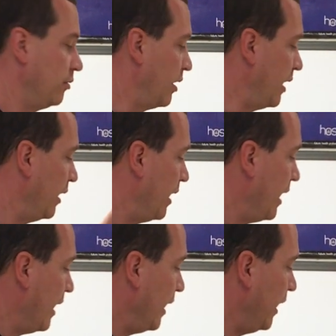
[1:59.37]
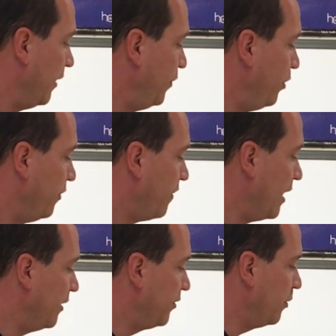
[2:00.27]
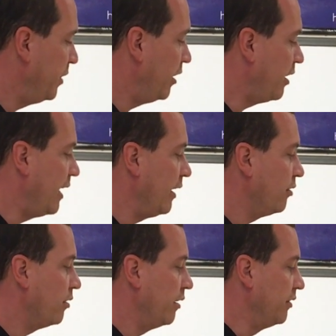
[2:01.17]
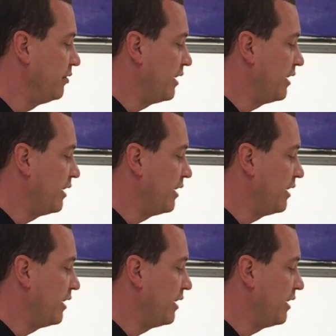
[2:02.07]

Okay, if you can find the superior angle of the